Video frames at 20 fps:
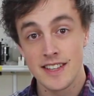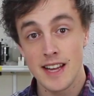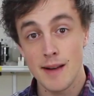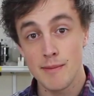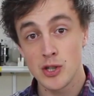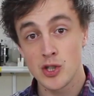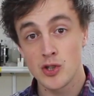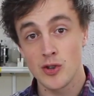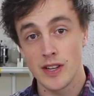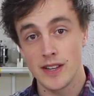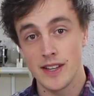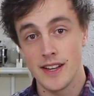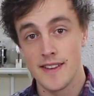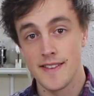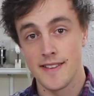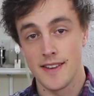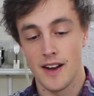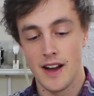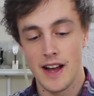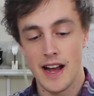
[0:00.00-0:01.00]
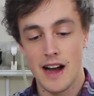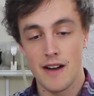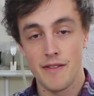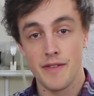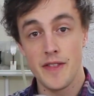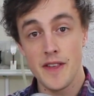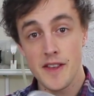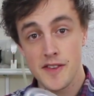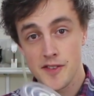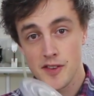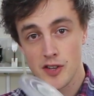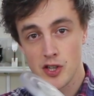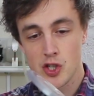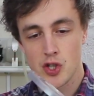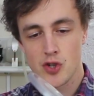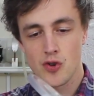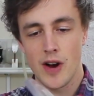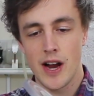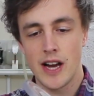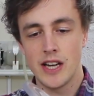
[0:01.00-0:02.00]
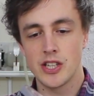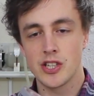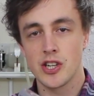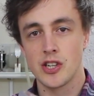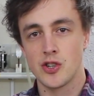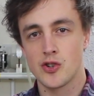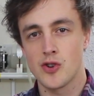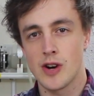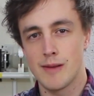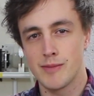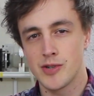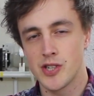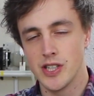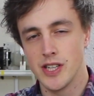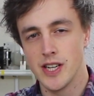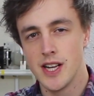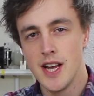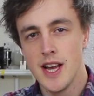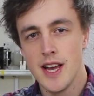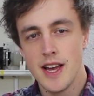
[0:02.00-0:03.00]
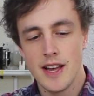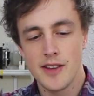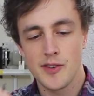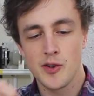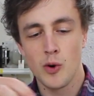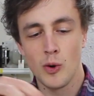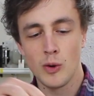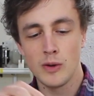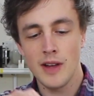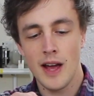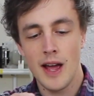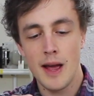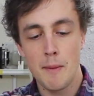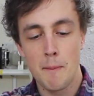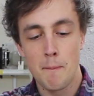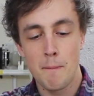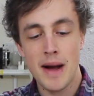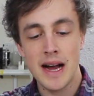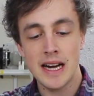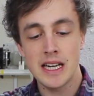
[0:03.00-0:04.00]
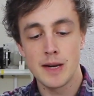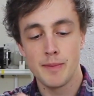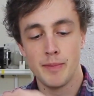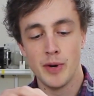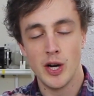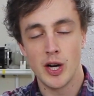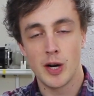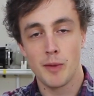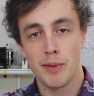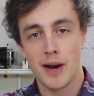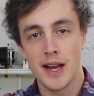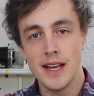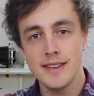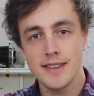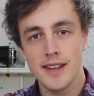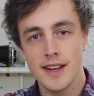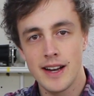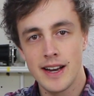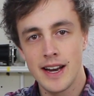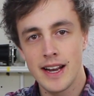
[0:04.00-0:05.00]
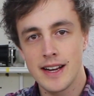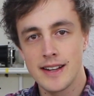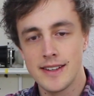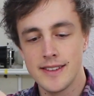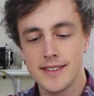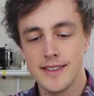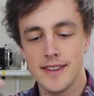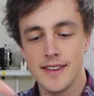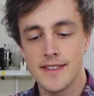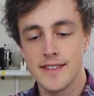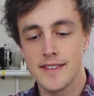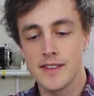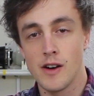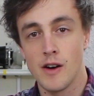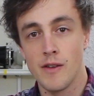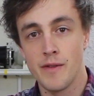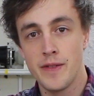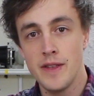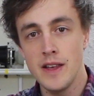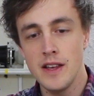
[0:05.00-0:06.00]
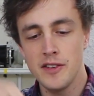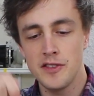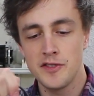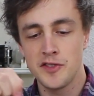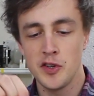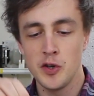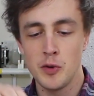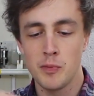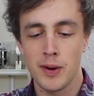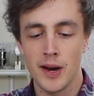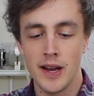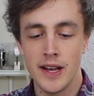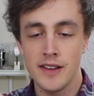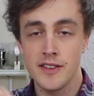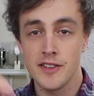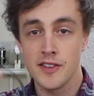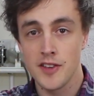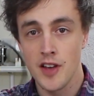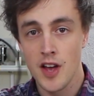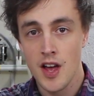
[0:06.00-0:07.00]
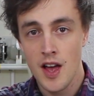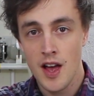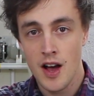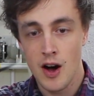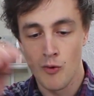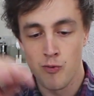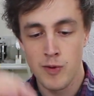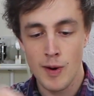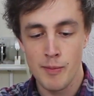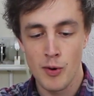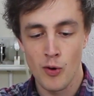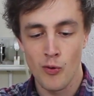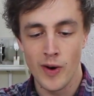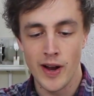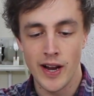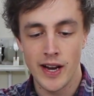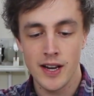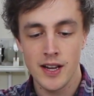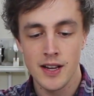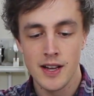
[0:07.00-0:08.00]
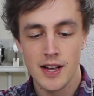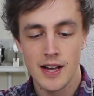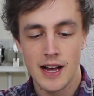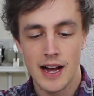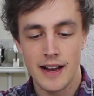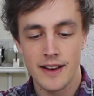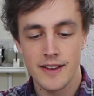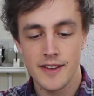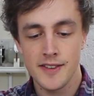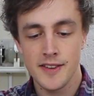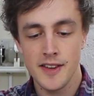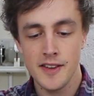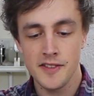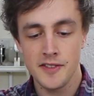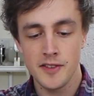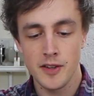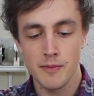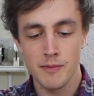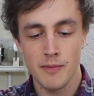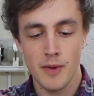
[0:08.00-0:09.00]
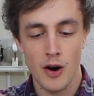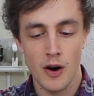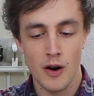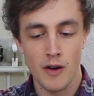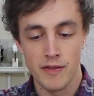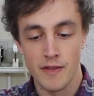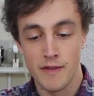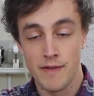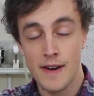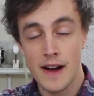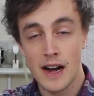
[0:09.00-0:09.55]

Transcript: To demonstrate this, I have this strange contraption. It's called a Magdeburg plate, and it consists of these two plates, a rubber ring, and a system of